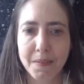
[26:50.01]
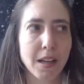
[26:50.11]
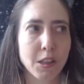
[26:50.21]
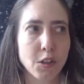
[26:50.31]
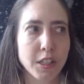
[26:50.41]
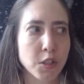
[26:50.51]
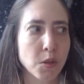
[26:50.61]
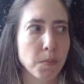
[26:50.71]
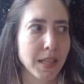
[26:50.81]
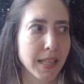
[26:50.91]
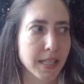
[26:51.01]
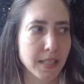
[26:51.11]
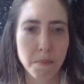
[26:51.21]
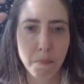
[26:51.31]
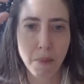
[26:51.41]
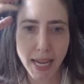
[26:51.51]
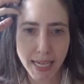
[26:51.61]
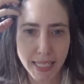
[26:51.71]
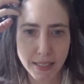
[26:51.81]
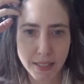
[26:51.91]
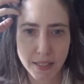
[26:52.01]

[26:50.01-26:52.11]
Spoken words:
learning to be less mind